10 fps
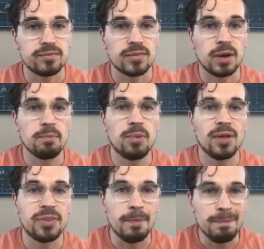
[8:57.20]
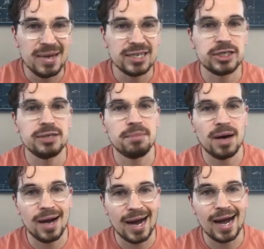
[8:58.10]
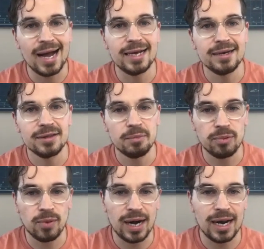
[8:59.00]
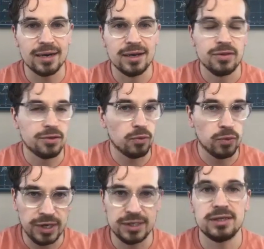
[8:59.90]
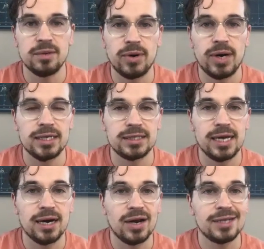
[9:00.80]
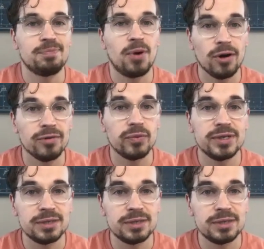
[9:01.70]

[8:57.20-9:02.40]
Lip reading: but the mission behind the brand, the reason the brand is there, is part of the reason